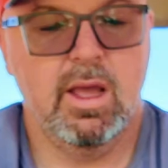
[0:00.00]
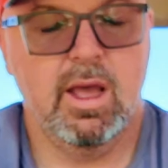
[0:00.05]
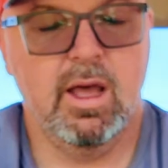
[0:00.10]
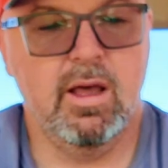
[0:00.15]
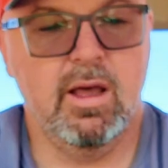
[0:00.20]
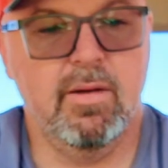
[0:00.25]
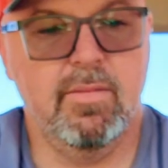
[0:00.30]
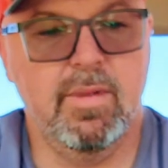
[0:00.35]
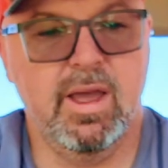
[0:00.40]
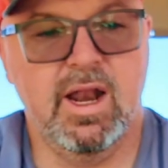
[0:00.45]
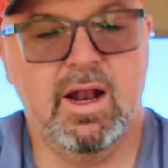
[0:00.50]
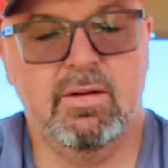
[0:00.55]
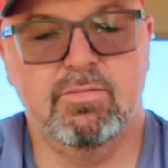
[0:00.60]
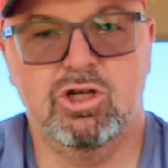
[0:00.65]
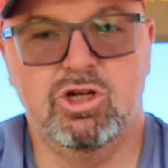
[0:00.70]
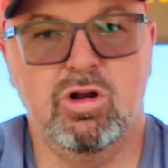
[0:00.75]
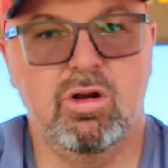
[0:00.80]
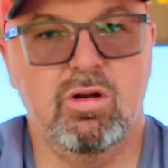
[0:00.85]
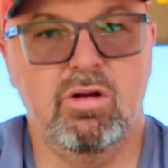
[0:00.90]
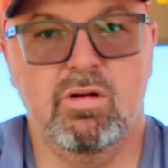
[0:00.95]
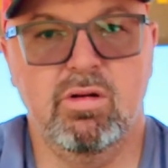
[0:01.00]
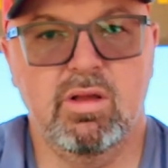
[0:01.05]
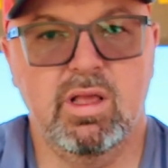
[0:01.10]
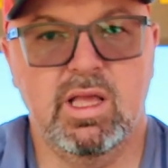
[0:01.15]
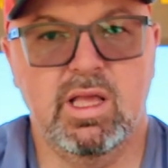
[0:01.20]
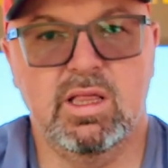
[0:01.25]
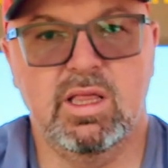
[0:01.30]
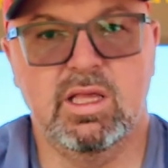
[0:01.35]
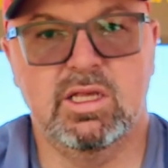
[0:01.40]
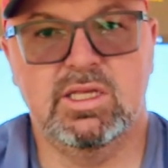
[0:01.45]
And I'm sure
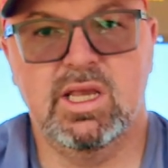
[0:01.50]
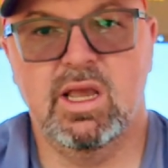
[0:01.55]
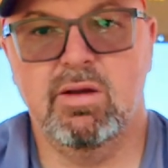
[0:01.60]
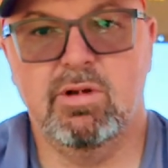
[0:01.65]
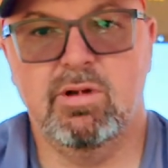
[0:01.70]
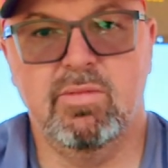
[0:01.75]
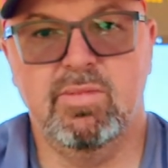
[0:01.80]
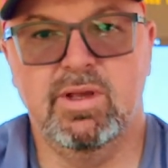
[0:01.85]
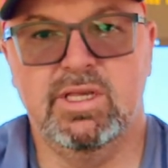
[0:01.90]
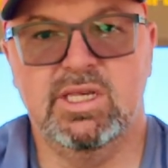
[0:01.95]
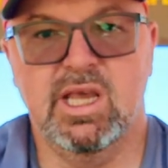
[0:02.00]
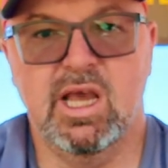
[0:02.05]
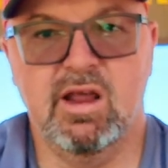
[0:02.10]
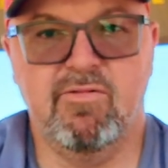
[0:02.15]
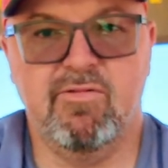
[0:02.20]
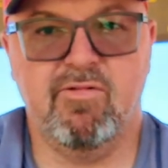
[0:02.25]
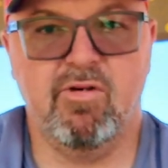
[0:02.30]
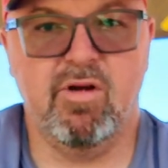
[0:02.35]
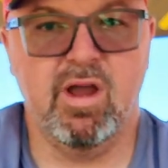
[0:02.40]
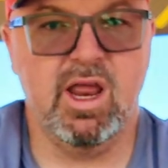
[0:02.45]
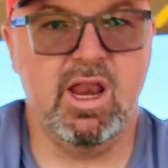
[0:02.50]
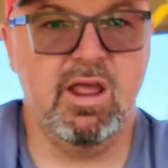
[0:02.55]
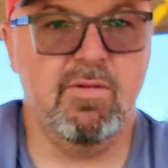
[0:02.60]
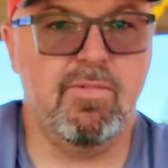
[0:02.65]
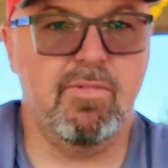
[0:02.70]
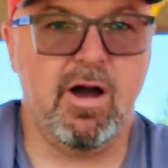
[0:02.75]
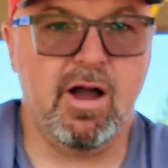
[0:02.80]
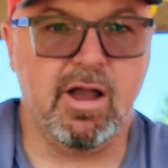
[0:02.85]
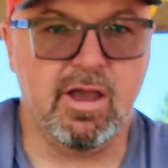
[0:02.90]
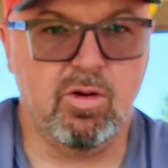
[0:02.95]
the same could be said for any
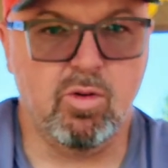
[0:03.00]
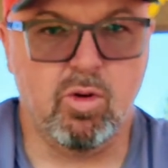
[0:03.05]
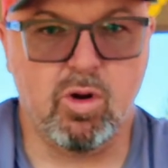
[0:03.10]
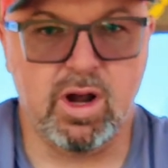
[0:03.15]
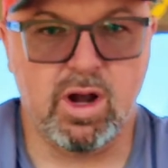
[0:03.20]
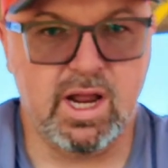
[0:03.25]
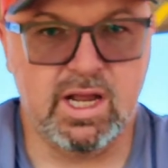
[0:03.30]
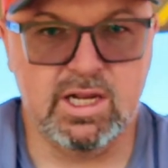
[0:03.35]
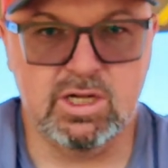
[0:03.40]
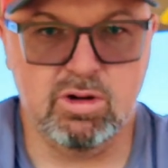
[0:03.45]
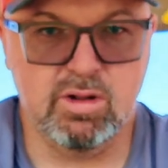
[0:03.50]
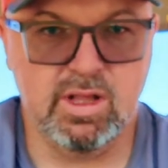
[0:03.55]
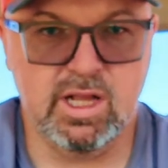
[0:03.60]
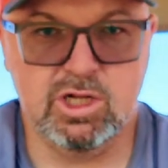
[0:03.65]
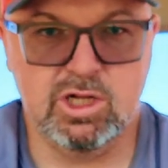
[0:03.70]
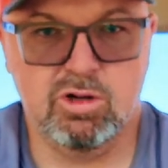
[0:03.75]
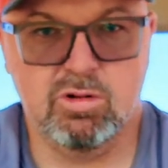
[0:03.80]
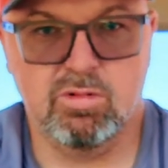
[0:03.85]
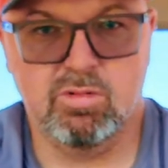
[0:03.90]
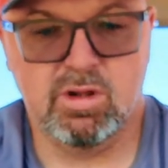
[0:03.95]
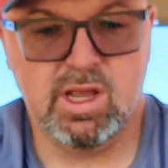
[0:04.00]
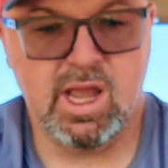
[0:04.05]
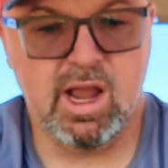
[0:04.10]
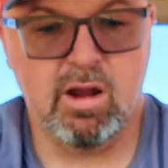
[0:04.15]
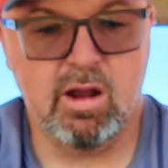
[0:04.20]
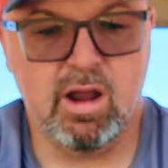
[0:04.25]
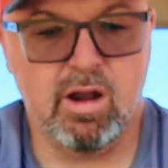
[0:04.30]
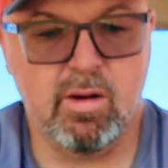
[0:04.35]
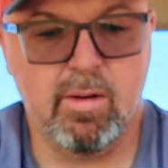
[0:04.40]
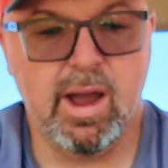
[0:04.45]
pocket organizer that you're
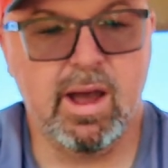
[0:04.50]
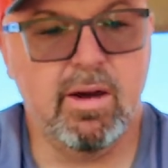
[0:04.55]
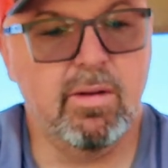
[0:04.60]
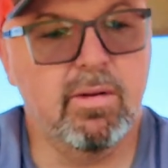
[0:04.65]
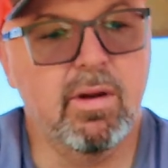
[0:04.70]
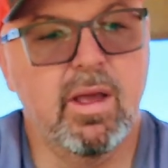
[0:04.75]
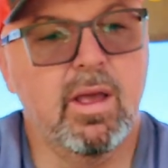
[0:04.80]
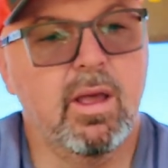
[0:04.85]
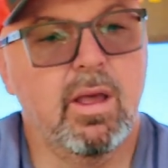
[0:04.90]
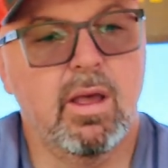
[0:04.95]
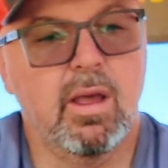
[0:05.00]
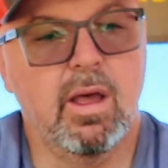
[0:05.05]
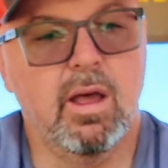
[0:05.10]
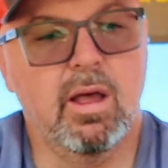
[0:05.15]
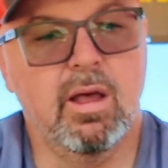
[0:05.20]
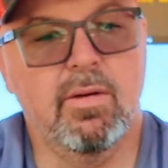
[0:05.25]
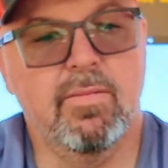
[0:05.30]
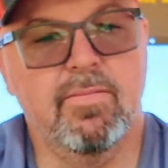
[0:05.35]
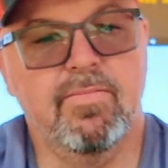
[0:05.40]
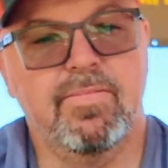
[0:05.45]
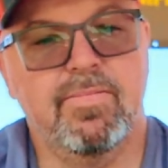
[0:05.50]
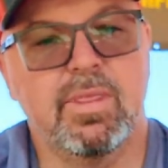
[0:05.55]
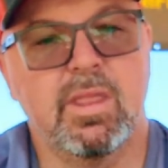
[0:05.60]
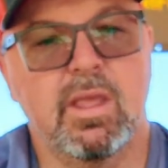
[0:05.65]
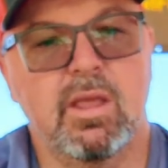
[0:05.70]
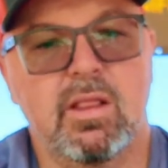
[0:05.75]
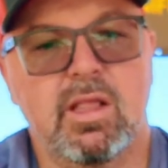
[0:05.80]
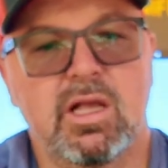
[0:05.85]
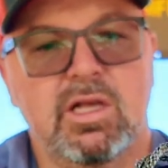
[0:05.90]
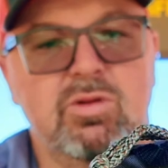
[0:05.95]
carrying around.
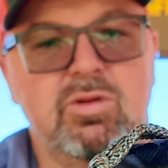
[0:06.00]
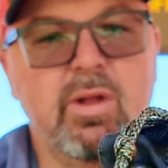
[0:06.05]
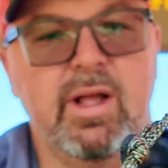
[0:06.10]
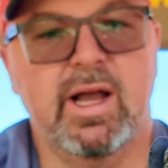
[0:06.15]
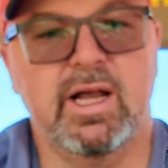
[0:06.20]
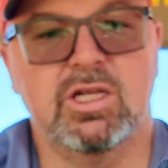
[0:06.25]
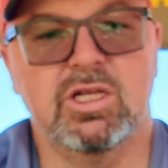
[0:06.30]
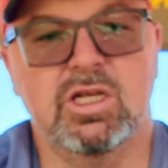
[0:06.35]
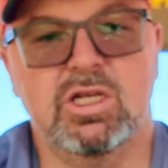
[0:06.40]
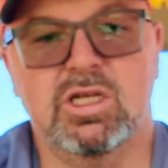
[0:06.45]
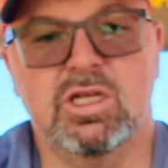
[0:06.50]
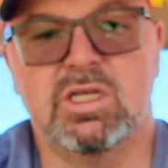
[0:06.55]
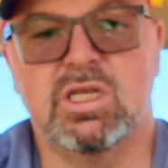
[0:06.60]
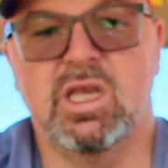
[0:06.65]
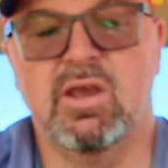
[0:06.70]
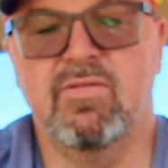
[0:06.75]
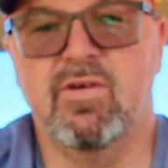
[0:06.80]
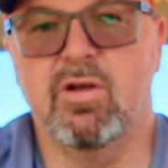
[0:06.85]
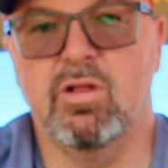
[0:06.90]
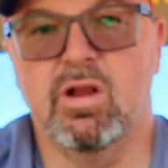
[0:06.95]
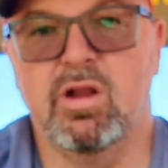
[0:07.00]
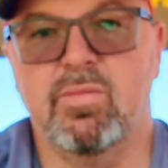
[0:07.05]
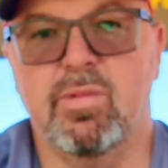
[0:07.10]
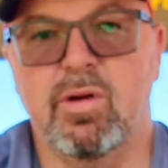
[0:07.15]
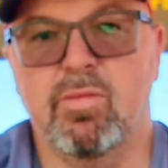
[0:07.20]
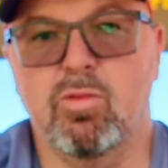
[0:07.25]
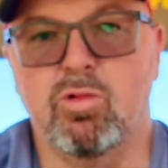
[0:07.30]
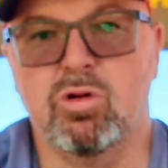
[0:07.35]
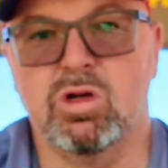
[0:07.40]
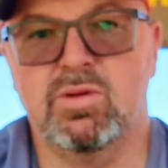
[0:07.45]
This will actually just give you a little
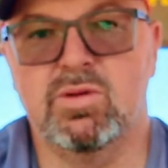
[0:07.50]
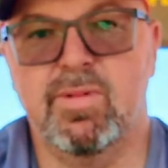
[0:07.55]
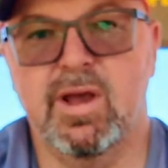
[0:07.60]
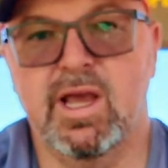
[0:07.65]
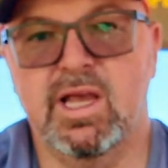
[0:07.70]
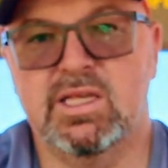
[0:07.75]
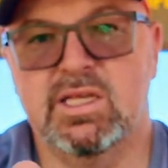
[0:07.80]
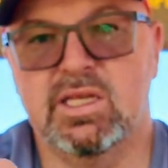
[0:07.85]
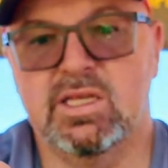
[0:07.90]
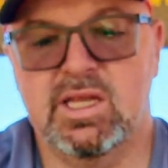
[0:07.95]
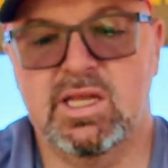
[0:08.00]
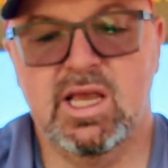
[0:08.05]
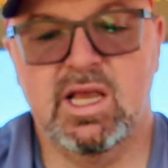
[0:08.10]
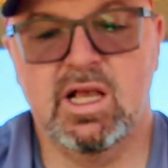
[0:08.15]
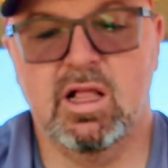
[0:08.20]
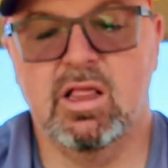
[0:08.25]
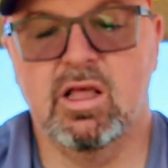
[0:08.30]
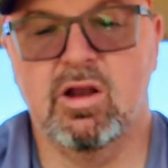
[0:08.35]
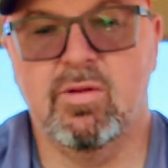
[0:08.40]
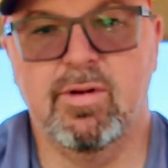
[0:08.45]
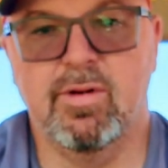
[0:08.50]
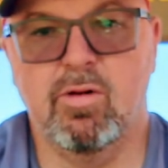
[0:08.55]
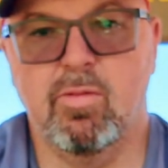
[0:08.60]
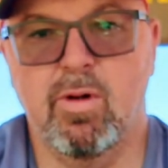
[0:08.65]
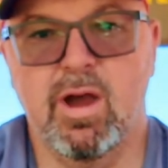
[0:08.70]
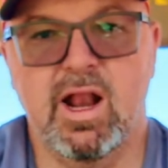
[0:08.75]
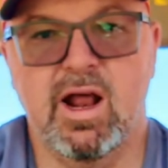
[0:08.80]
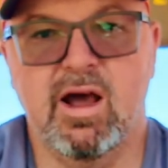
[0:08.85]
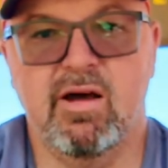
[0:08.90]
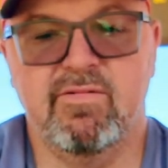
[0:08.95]
bit more space and take a little bit of
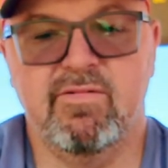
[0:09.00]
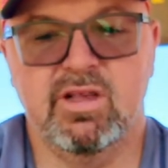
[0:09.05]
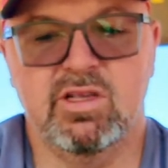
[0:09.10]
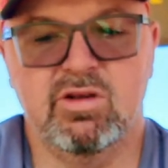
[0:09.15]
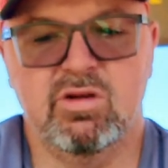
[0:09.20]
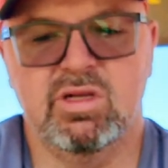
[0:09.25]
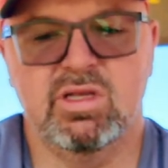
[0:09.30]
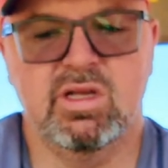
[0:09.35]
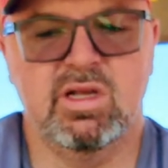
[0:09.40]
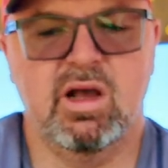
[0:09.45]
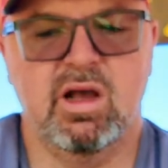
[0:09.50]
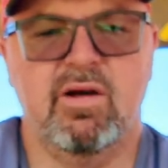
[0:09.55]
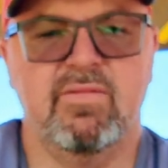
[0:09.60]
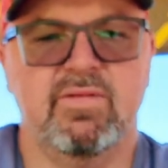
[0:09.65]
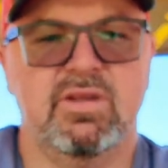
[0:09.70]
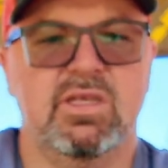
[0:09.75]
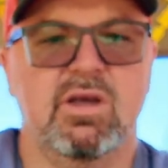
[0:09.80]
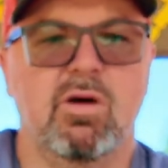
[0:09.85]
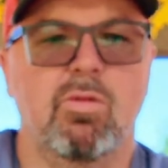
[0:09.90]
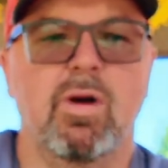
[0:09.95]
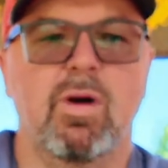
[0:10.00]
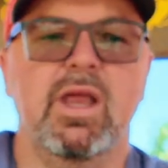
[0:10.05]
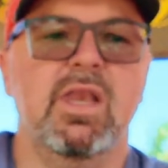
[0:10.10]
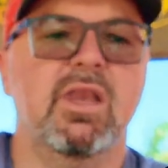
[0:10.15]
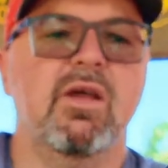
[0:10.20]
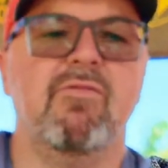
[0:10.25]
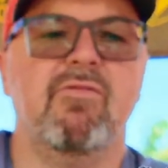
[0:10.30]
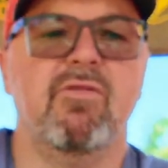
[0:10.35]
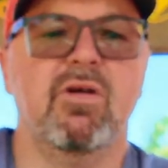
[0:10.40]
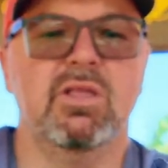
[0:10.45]
weight off, because there's obviously a weight
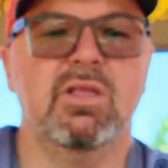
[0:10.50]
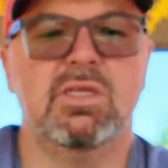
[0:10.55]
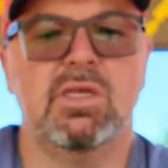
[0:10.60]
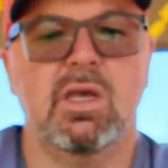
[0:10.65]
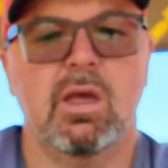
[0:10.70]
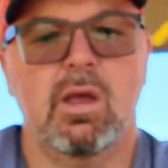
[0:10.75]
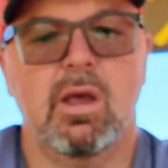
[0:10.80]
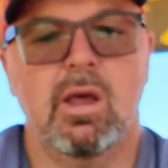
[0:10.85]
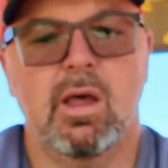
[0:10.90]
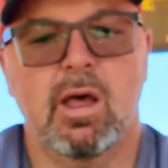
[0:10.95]
difference